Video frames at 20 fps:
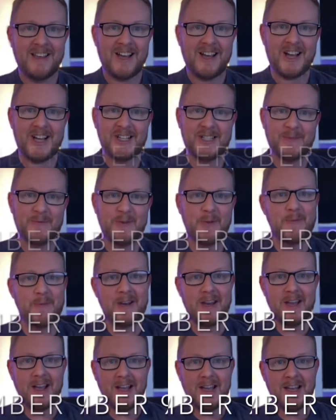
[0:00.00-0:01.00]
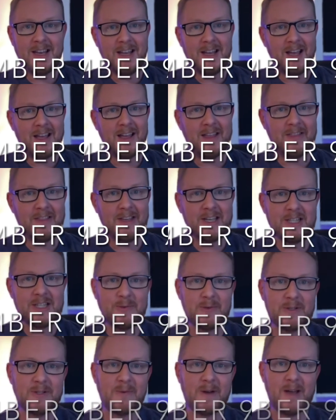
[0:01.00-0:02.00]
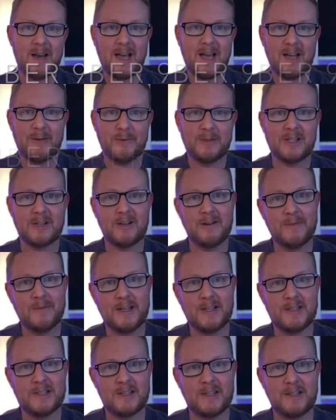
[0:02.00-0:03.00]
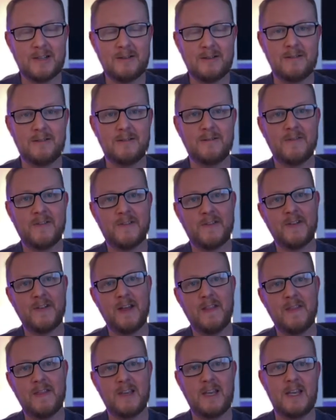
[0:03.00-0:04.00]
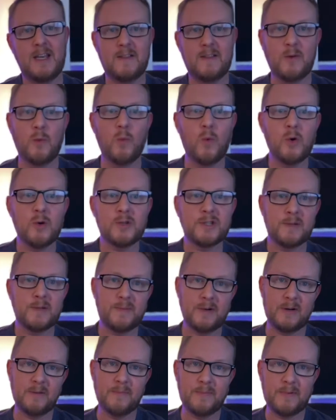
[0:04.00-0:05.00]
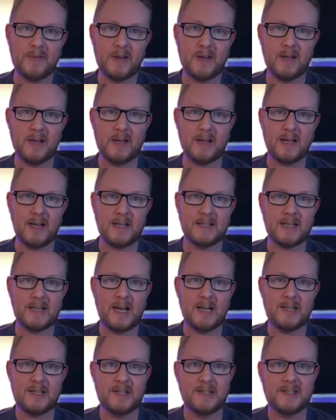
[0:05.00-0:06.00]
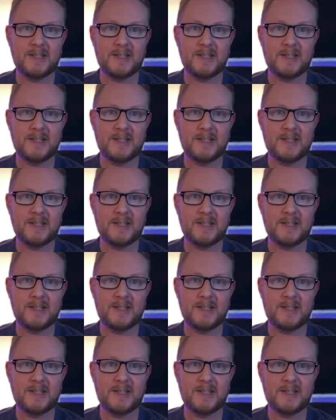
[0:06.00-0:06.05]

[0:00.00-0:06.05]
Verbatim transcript: Item number nine, and this was when I was coming to fit the, the water pump that attaches